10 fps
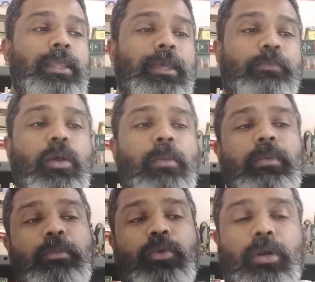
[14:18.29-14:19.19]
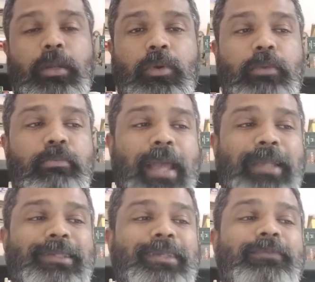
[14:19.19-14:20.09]
they probably brought about
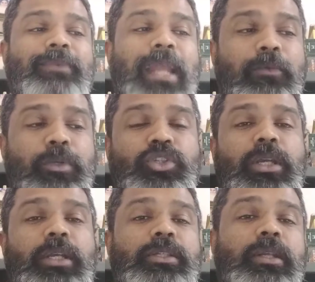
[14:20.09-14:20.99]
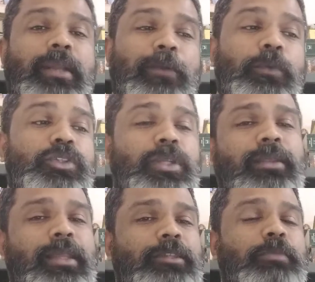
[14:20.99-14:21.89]
massive language change and language
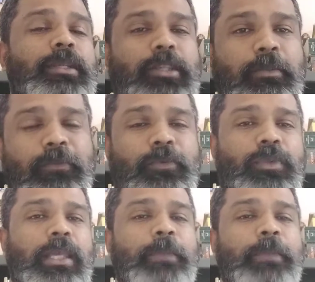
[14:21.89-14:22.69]
death, as mentioned before.